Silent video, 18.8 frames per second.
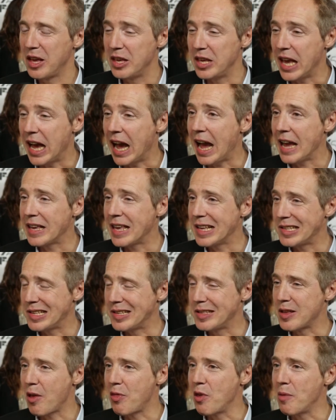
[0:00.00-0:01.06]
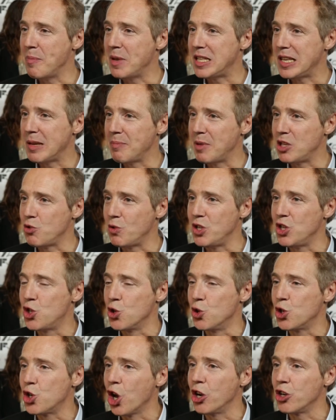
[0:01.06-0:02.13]
Yeah, I guess it's uh, the meeting between
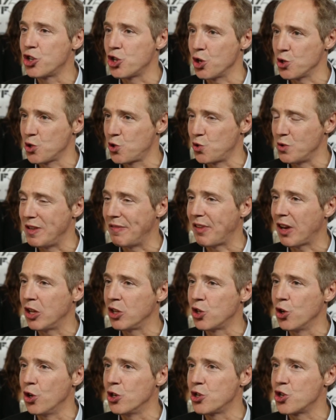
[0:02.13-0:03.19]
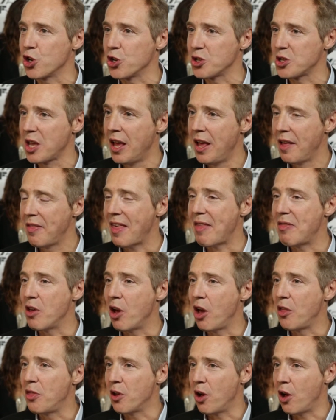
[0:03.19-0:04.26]
two cultures, two different cultures. That
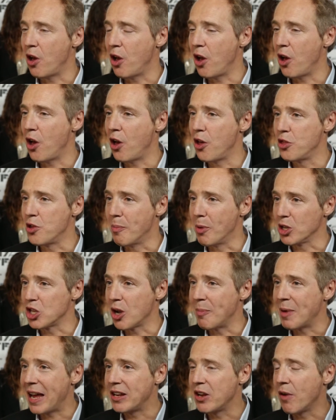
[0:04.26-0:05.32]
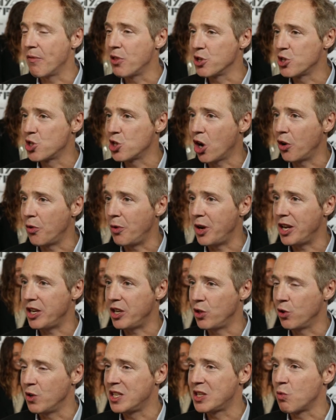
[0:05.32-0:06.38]
the, the, the bottom line of the story,
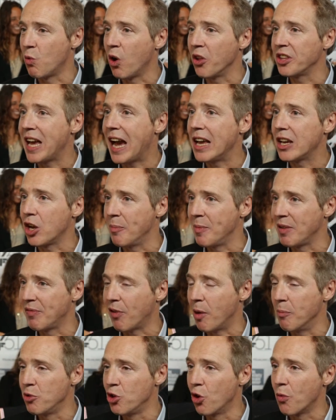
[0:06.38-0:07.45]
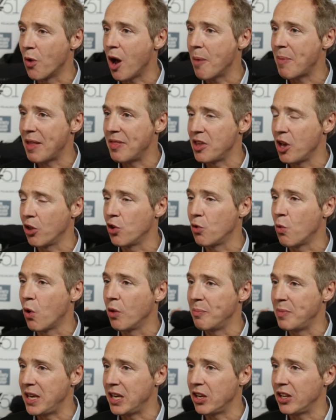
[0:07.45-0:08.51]
you know, it's one guy coming from Europe and the other
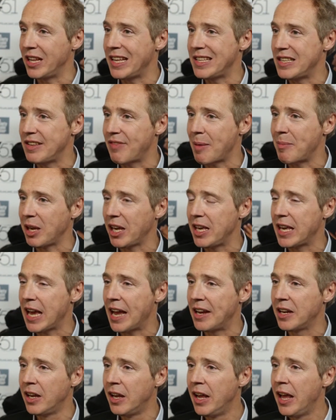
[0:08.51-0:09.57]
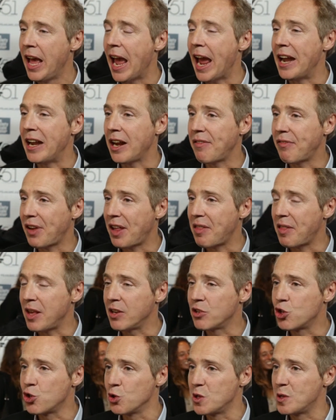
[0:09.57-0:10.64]
one being a Native American, and
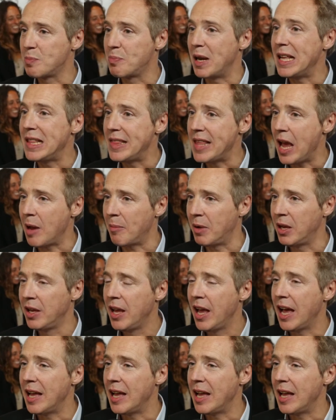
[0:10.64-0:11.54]
everything should split them.